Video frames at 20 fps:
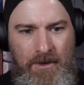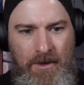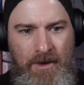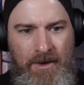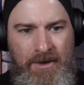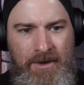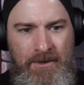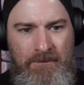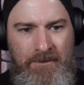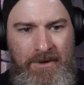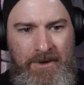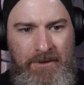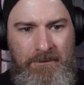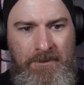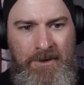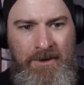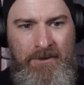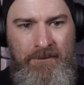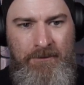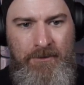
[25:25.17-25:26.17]
I can make
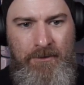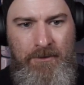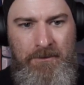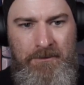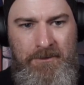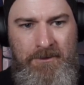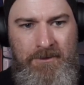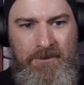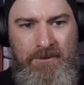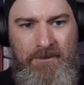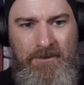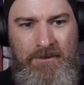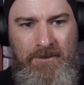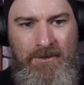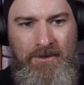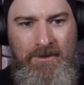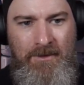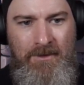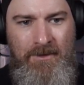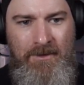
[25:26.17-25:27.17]
platforms.
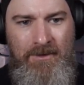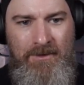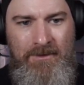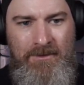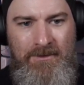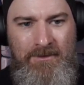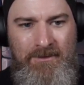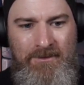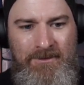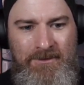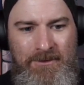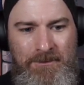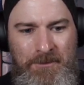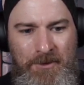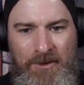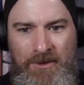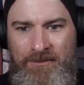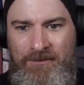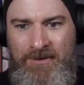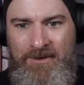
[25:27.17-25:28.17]
It's the
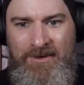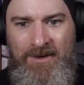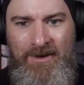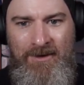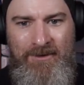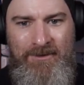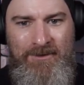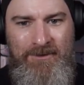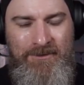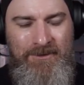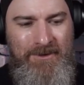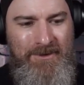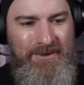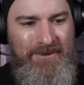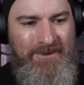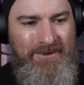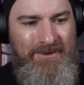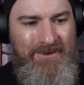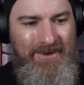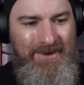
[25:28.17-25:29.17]
perfect character for
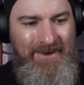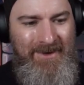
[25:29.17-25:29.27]
this.